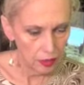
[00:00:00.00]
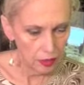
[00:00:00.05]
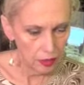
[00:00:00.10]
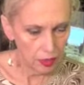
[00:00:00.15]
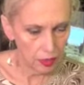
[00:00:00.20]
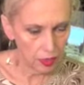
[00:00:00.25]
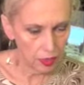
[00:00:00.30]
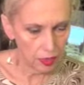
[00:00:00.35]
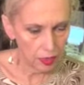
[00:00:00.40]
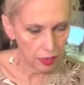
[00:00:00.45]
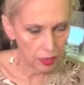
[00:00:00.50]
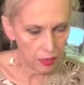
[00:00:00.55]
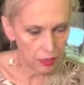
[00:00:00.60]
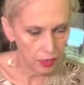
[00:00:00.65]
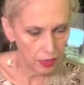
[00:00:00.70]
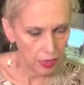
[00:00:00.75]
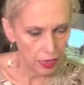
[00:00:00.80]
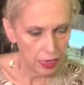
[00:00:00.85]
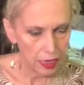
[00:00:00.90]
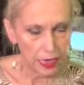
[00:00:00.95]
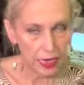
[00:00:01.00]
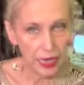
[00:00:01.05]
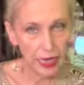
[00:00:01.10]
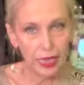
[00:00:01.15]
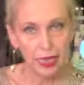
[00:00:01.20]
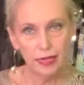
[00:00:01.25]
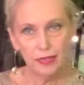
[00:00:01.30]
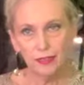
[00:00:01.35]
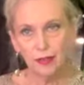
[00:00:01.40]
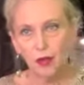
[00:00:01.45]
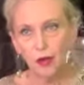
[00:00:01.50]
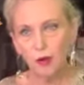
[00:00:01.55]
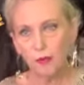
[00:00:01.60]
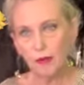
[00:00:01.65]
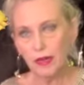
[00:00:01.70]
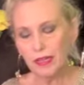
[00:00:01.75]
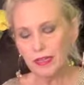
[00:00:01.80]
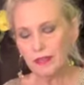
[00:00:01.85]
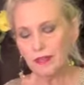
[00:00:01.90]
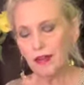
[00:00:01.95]
And oh
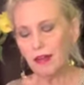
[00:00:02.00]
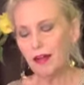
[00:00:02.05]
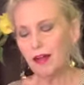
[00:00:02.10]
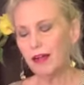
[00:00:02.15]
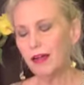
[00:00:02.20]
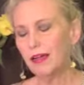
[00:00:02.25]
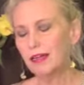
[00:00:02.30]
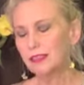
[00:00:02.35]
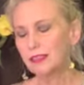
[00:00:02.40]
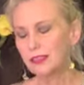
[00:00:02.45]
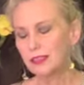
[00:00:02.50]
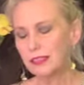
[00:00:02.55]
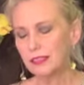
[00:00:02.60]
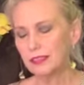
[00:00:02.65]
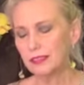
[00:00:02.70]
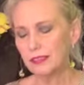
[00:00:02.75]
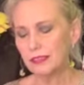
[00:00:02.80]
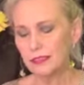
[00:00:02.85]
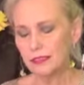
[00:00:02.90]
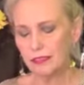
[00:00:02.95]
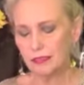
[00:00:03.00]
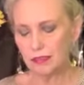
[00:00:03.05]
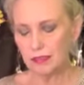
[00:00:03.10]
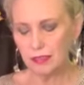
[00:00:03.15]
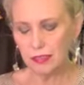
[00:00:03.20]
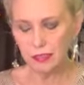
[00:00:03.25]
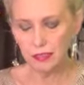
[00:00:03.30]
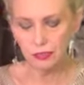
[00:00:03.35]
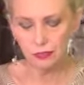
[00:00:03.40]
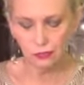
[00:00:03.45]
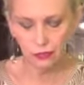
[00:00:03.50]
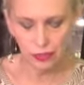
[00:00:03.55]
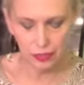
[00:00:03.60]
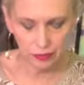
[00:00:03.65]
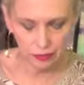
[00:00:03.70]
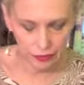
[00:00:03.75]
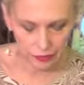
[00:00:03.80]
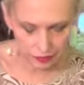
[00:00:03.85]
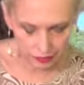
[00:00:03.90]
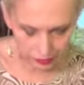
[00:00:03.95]
my gosh, this
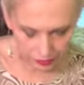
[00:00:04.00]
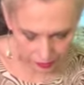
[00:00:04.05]
fragrance.